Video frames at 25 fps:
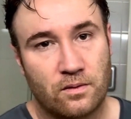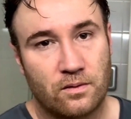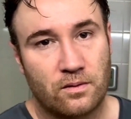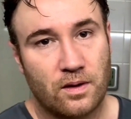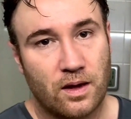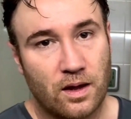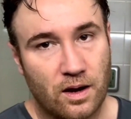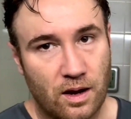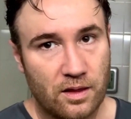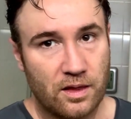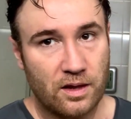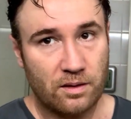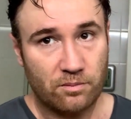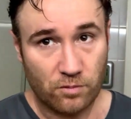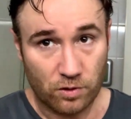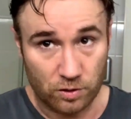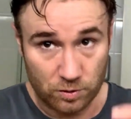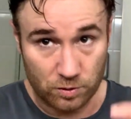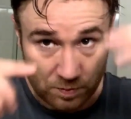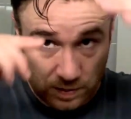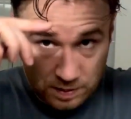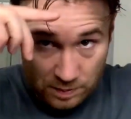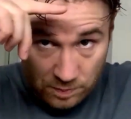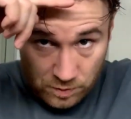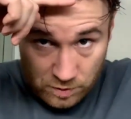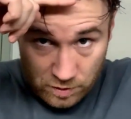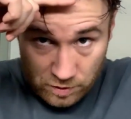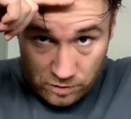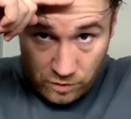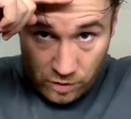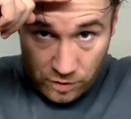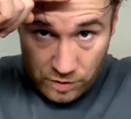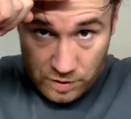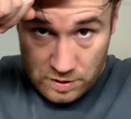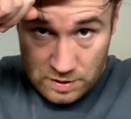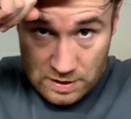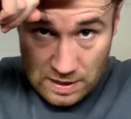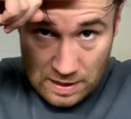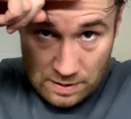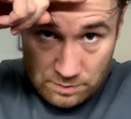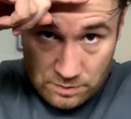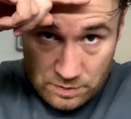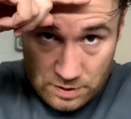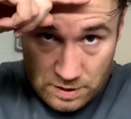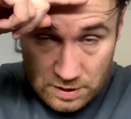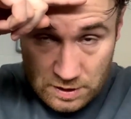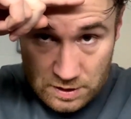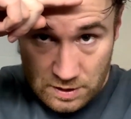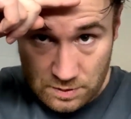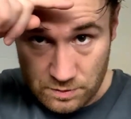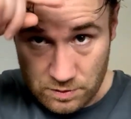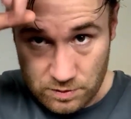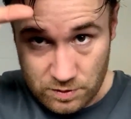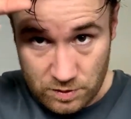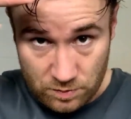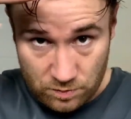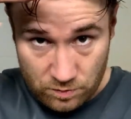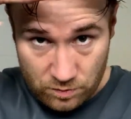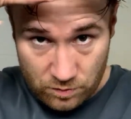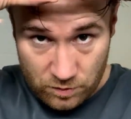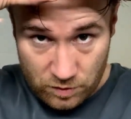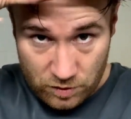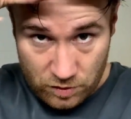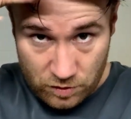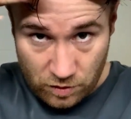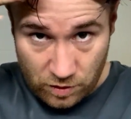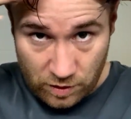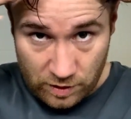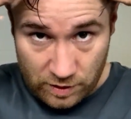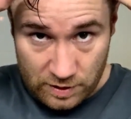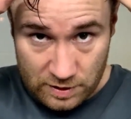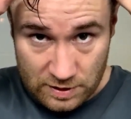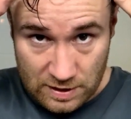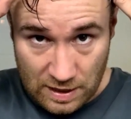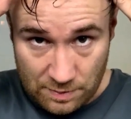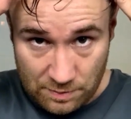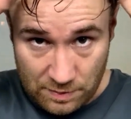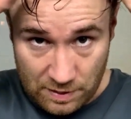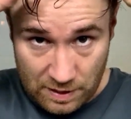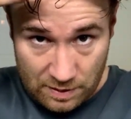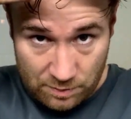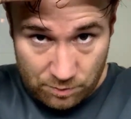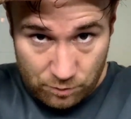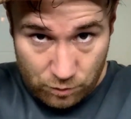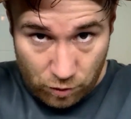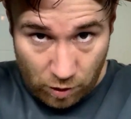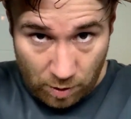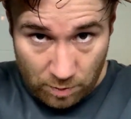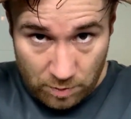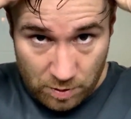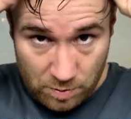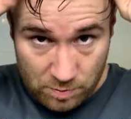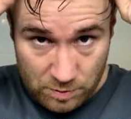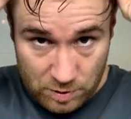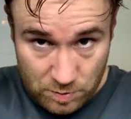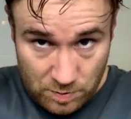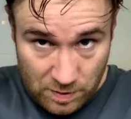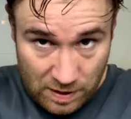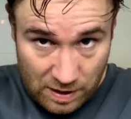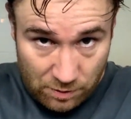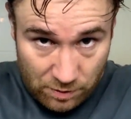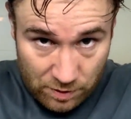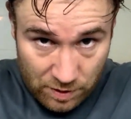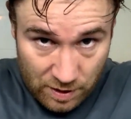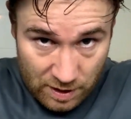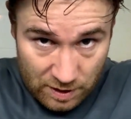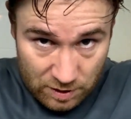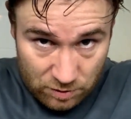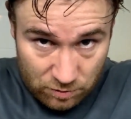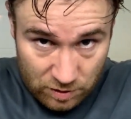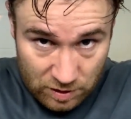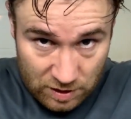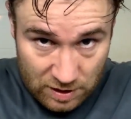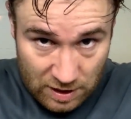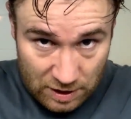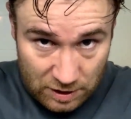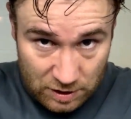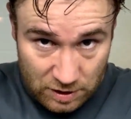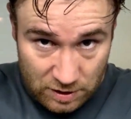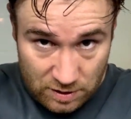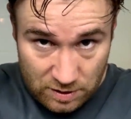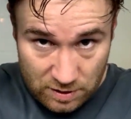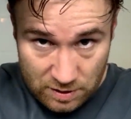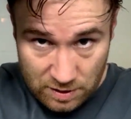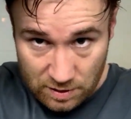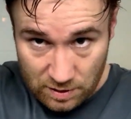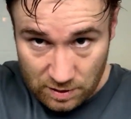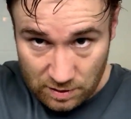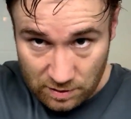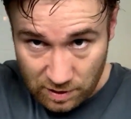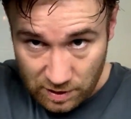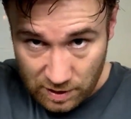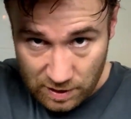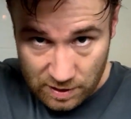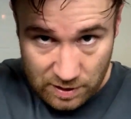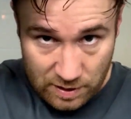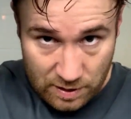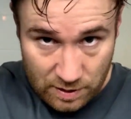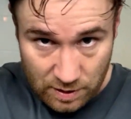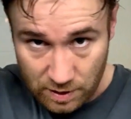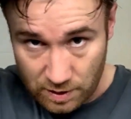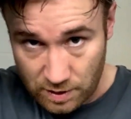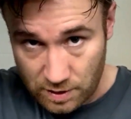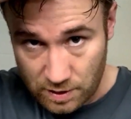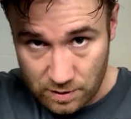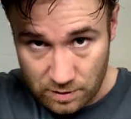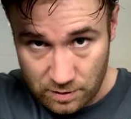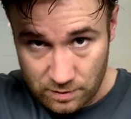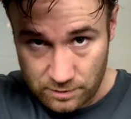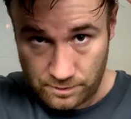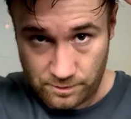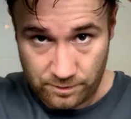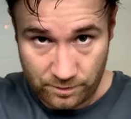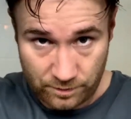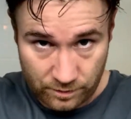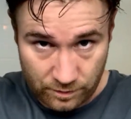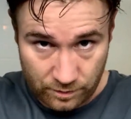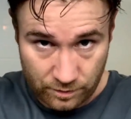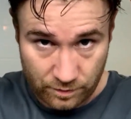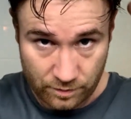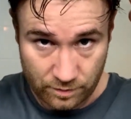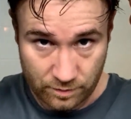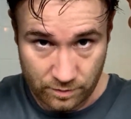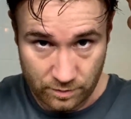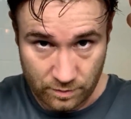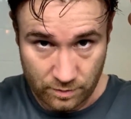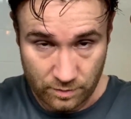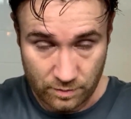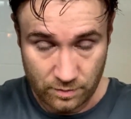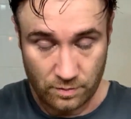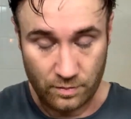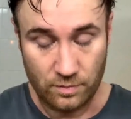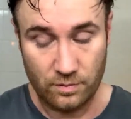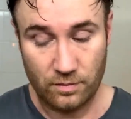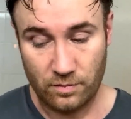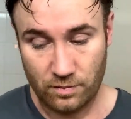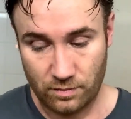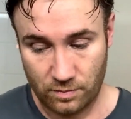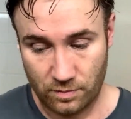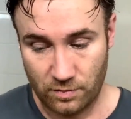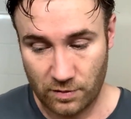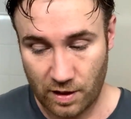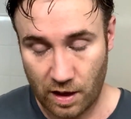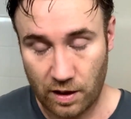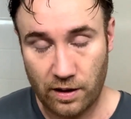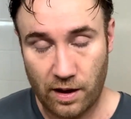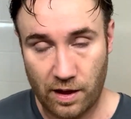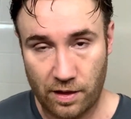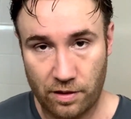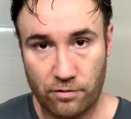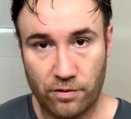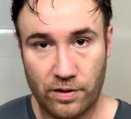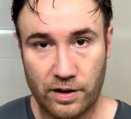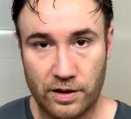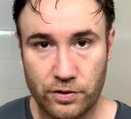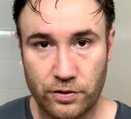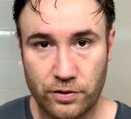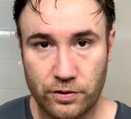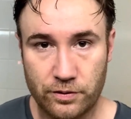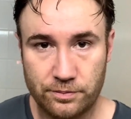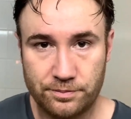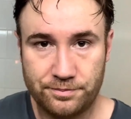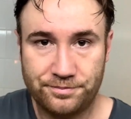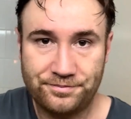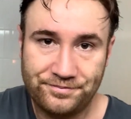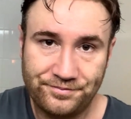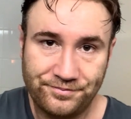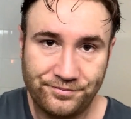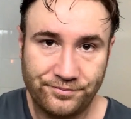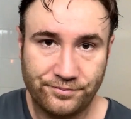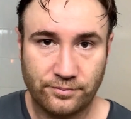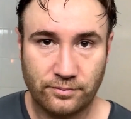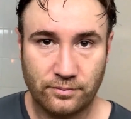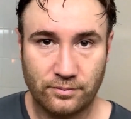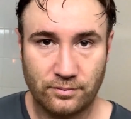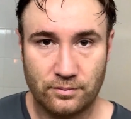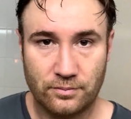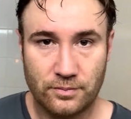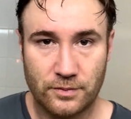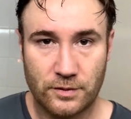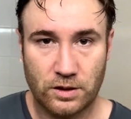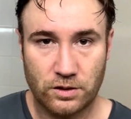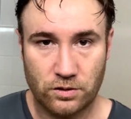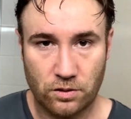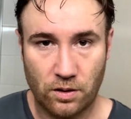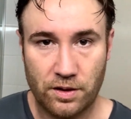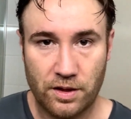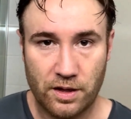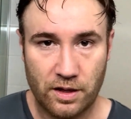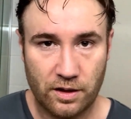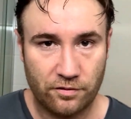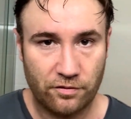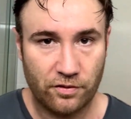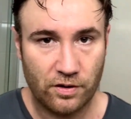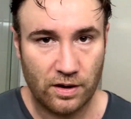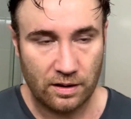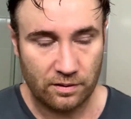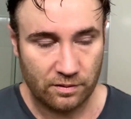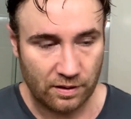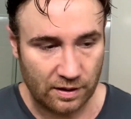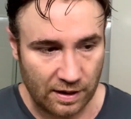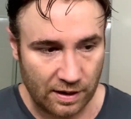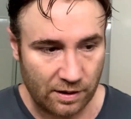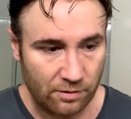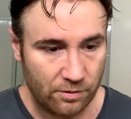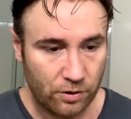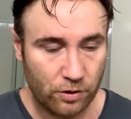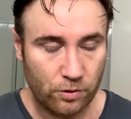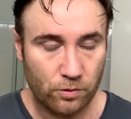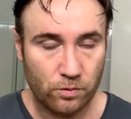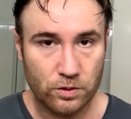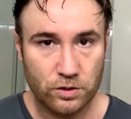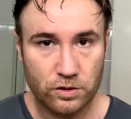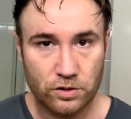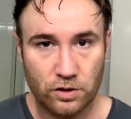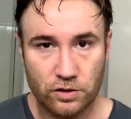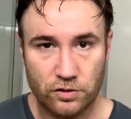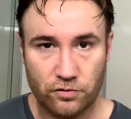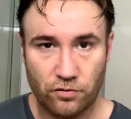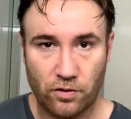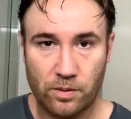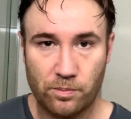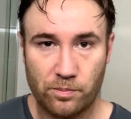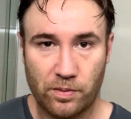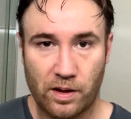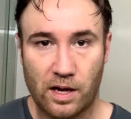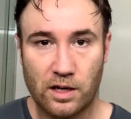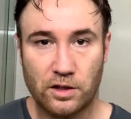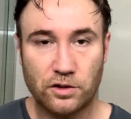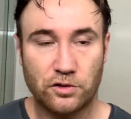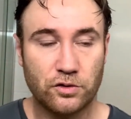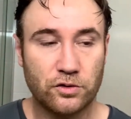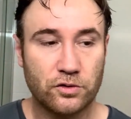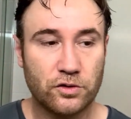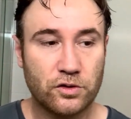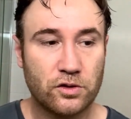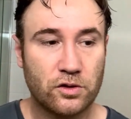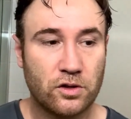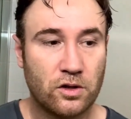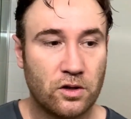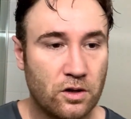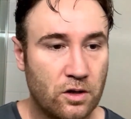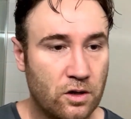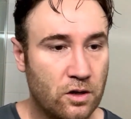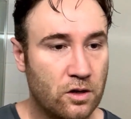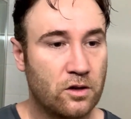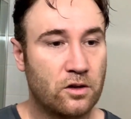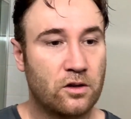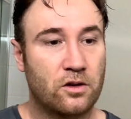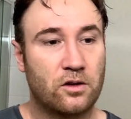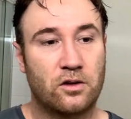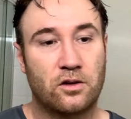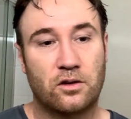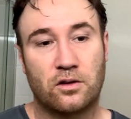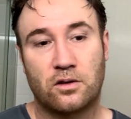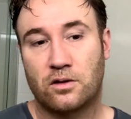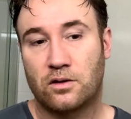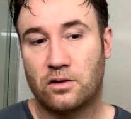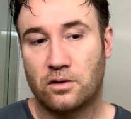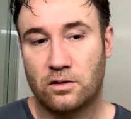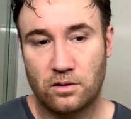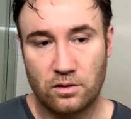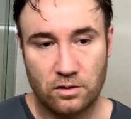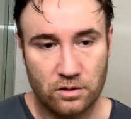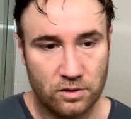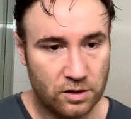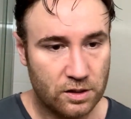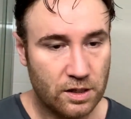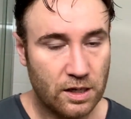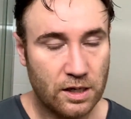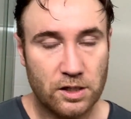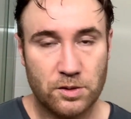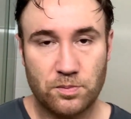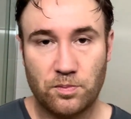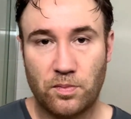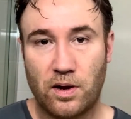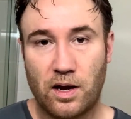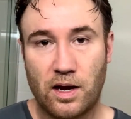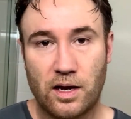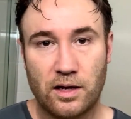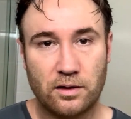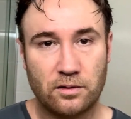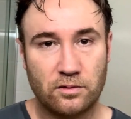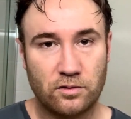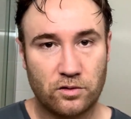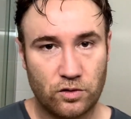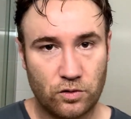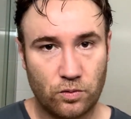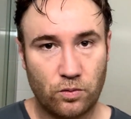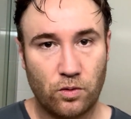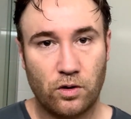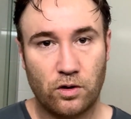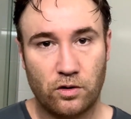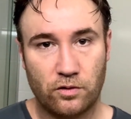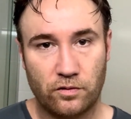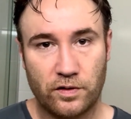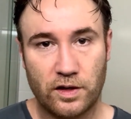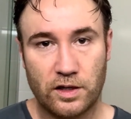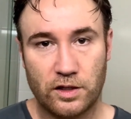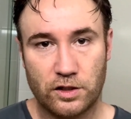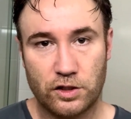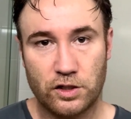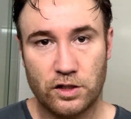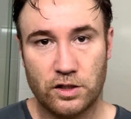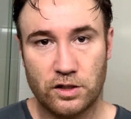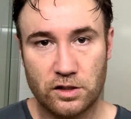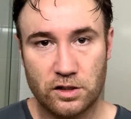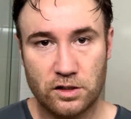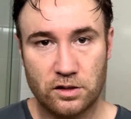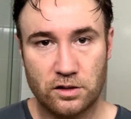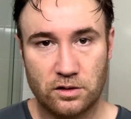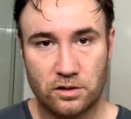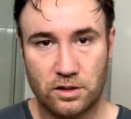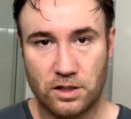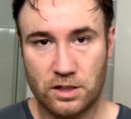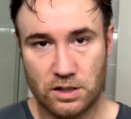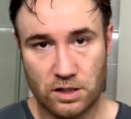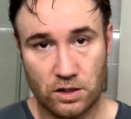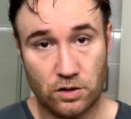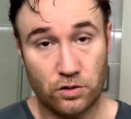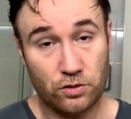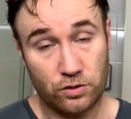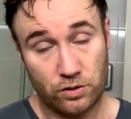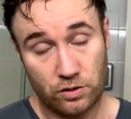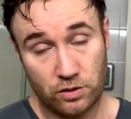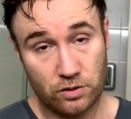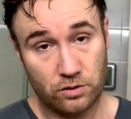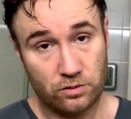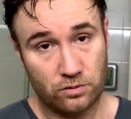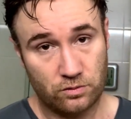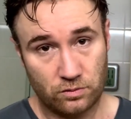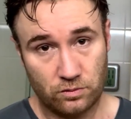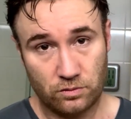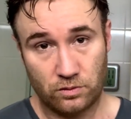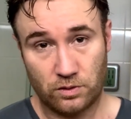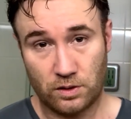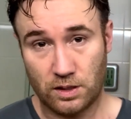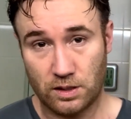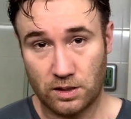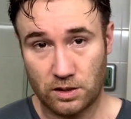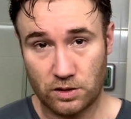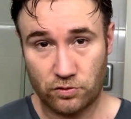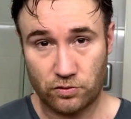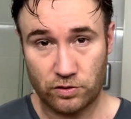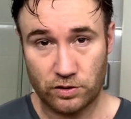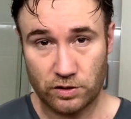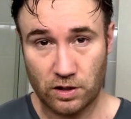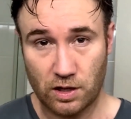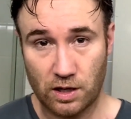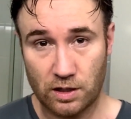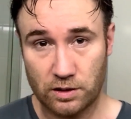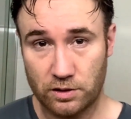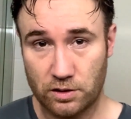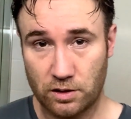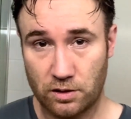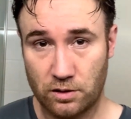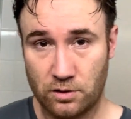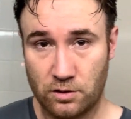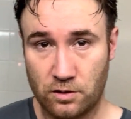And I think most people who've got the same system the same problem as me with these recessions and the thinning here, they'll get 3 too. So I think for anyone who wants those front partials, 6 by 12 inches is a good industry size.